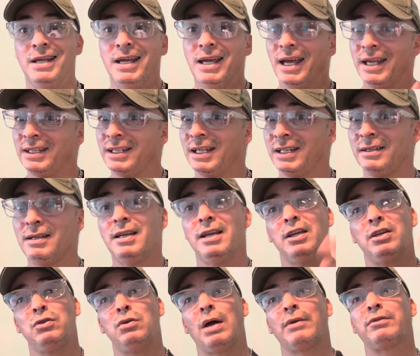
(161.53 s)
And then
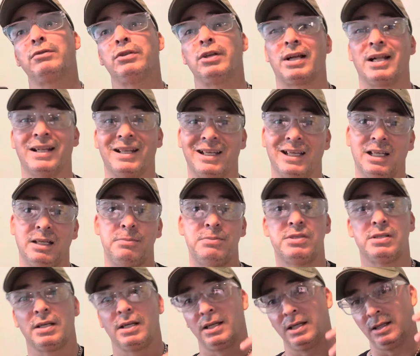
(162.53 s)
you have to do the
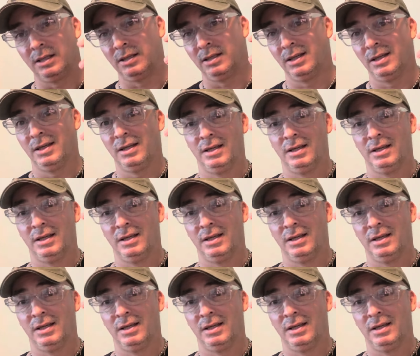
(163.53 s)
claims and